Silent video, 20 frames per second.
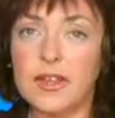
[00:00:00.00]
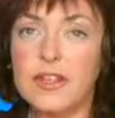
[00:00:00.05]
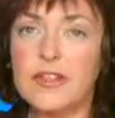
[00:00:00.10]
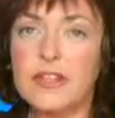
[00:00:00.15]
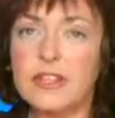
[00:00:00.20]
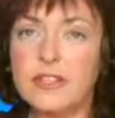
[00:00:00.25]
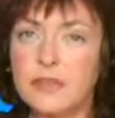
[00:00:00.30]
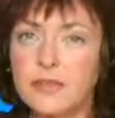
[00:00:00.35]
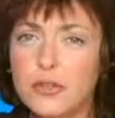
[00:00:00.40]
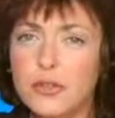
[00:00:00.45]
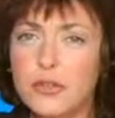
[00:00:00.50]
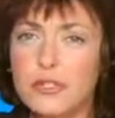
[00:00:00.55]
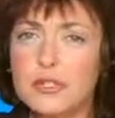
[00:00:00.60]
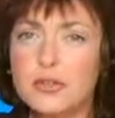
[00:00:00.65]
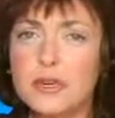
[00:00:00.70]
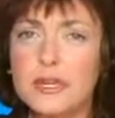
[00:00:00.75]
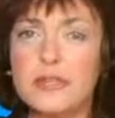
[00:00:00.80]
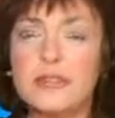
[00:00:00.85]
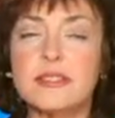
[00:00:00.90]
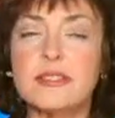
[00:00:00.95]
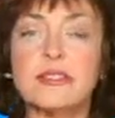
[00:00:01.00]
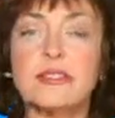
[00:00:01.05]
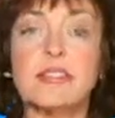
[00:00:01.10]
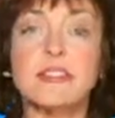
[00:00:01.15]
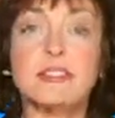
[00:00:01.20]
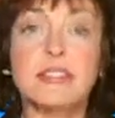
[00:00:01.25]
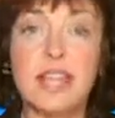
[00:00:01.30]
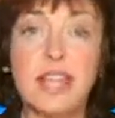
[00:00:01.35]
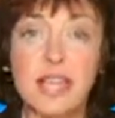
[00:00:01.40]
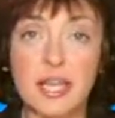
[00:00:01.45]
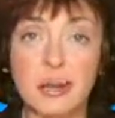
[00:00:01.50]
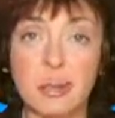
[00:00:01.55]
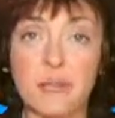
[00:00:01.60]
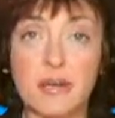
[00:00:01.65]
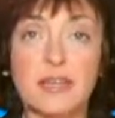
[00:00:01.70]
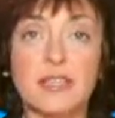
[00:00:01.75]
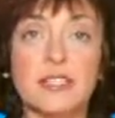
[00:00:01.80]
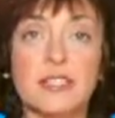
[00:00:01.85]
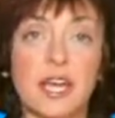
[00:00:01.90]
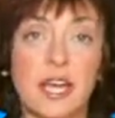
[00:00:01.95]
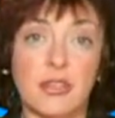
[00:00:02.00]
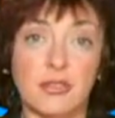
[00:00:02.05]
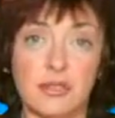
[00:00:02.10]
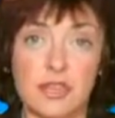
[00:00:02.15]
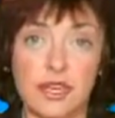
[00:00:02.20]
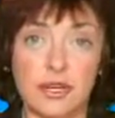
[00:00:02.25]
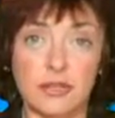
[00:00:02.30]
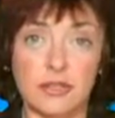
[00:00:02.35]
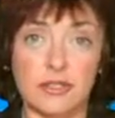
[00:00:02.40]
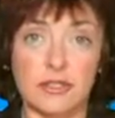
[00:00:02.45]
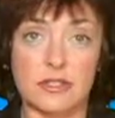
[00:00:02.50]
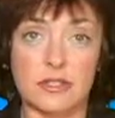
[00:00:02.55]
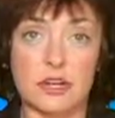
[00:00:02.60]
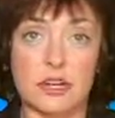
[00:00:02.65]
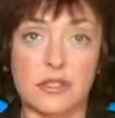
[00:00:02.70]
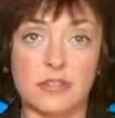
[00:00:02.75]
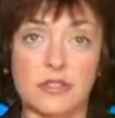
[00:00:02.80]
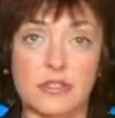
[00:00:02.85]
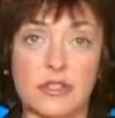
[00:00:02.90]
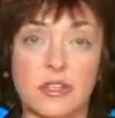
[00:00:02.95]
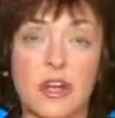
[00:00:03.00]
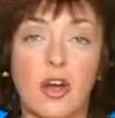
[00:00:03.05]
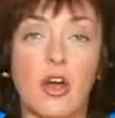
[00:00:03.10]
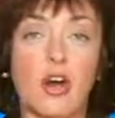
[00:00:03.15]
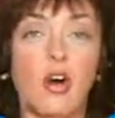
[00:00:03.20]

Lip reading: than if you'd spent the same $10,000